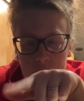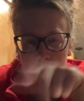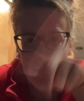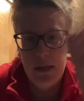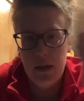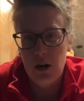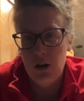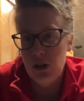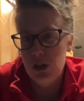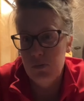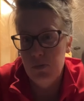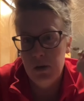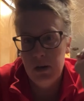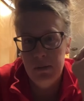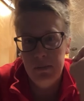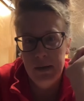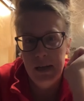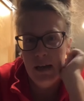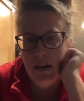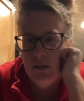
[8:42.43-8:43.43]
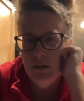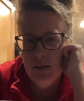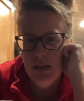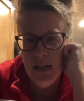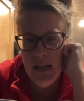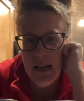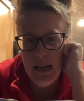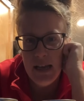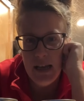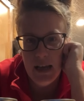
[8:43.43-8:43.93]
and then I'll just put them down
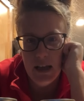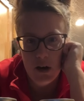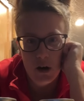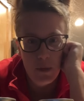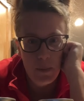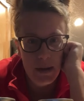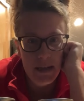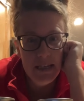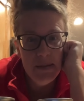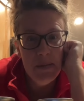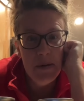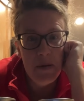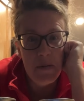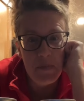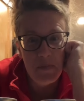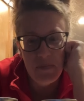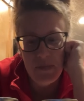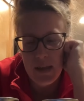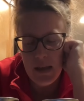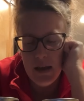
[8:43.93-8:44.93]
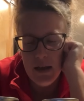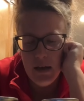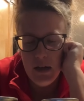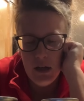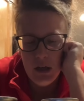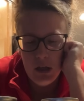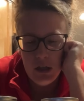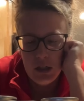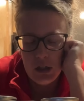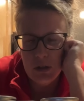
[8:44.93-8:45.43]
in our basement.
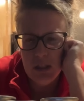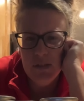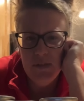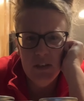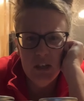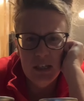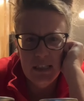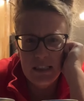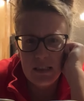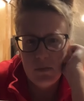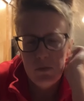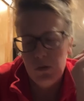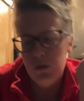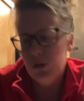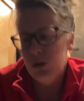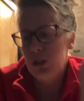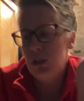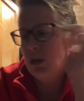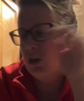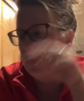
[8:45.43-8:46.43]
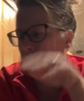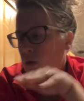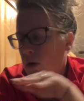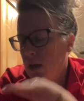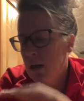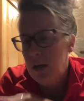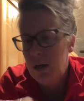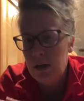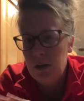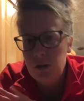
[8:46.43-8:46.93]
So it's very simple. So
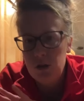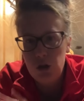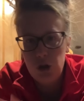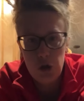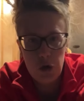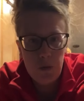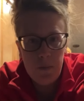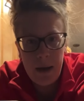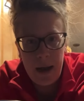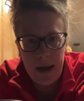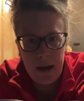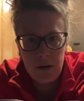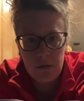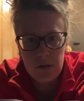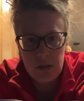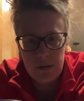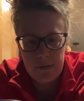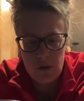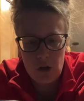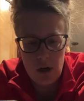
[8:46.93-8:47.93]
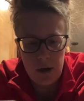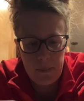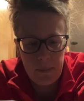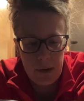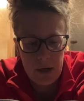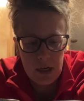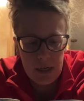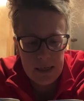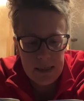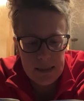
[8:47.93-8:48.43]
two pounds of
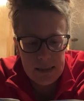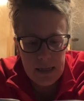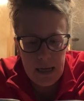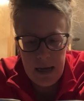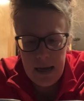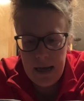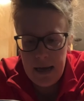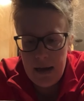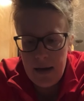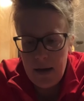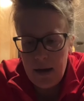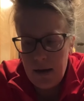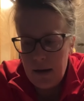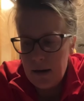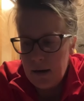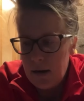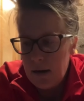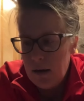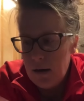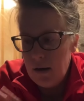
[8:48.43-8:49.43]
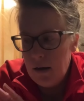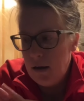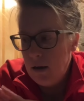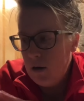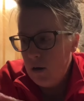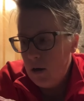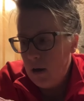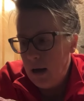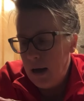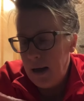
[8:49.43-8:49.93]
cranberries.
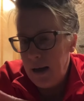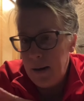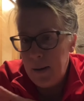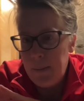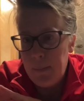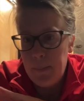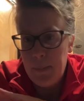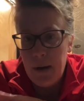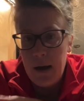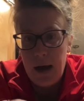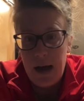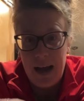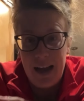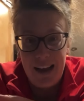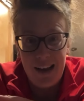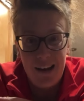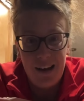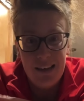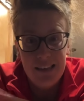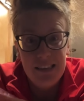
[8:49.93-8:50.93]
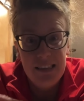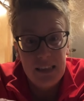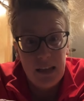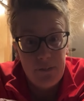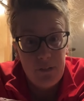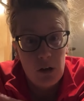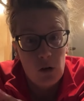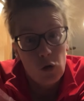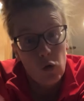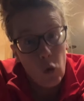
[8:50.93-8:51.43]
Um, I got
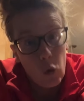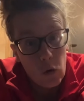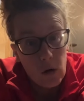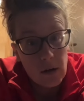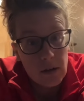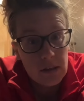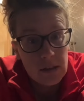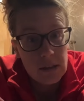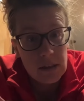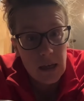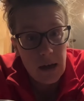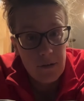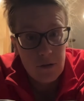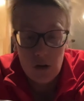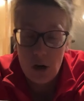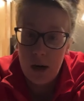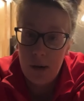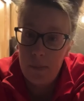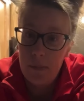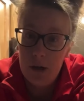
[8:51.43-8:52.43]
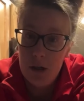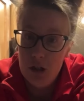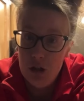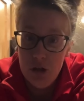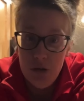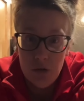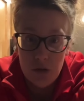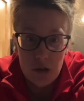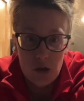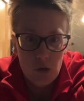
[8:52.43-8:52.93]
seven quarts of cranberry
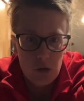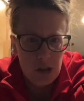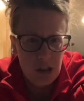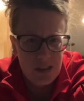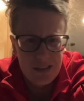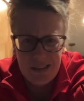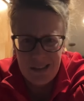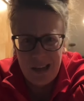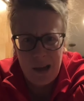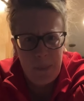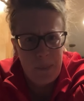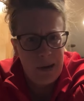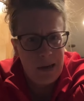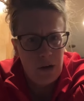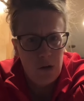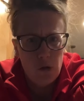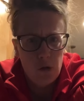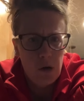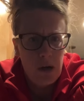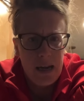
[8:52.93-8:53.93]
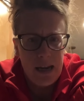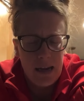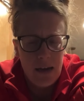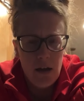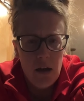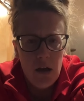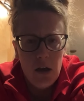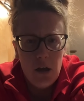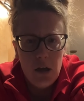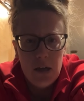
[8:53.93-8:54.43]
juice, which is, I mean, great.
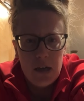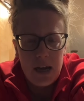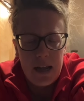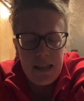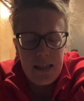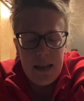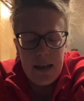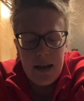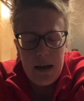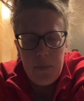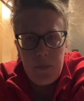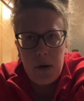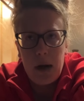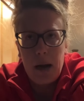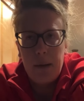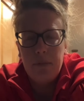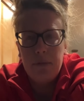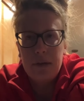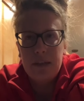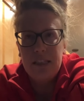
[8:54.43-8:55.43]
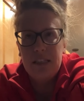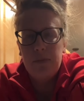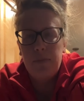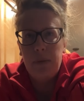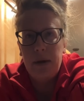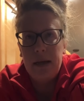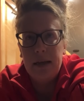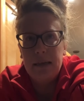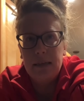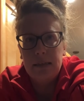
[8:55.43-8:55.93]
And I think I probably
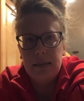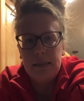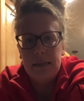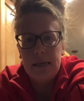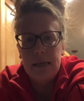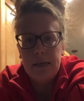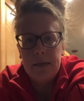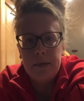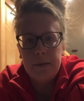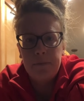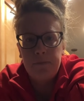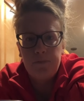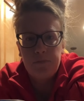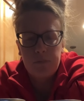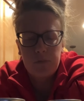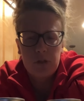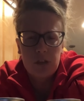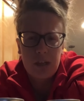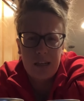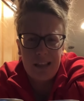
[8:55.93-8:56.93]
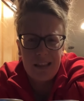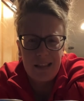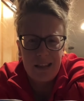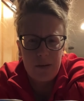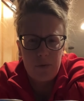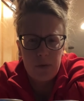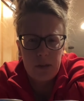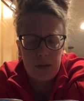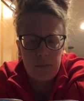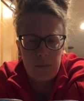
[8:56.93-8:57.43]
spent, I'm trying to
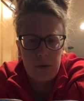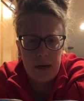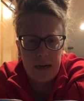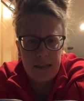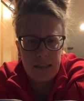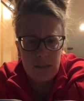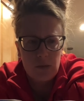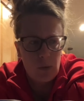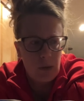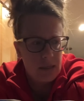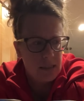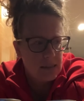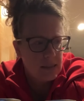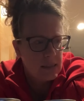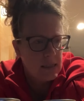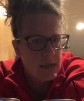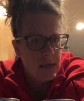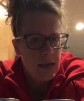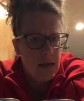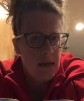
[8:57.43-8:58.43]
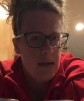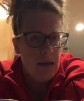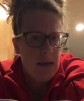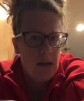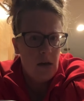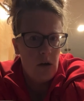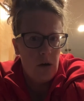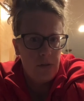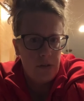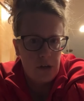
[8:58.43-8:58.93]
think what the price was
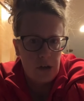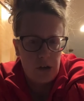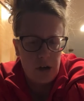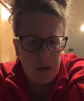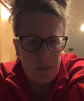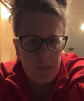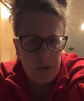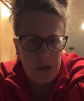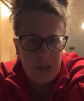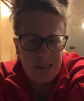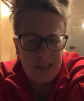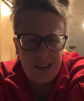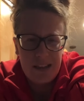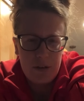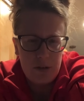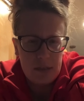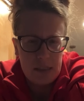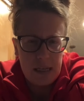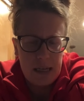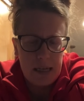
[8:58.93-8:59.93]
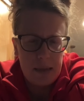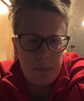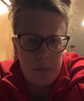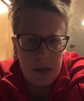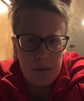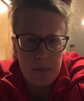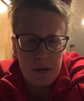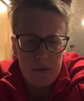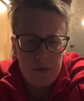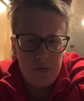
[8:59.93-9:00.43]
on the cranberries. I think it was like
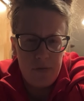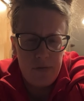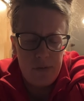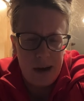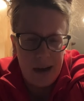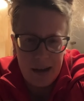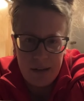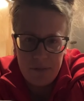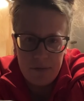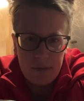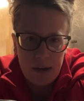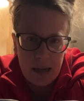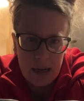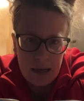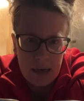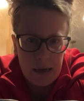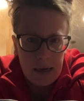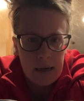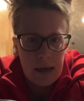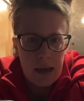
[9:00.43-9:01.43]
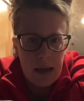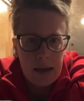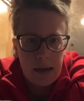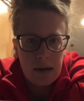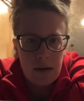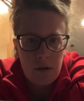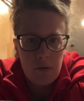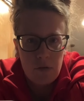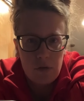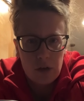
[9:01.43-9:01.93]
maybe five ninety
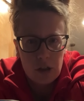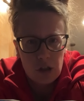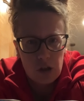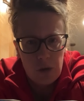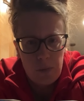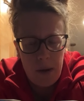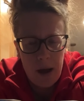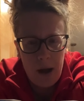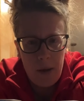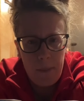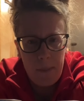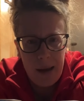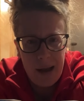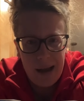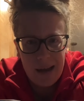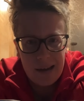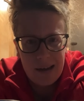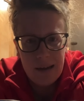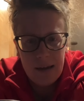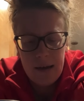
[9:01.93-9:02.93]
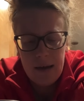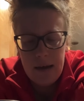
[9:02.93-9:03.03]
nine for a two pound bag,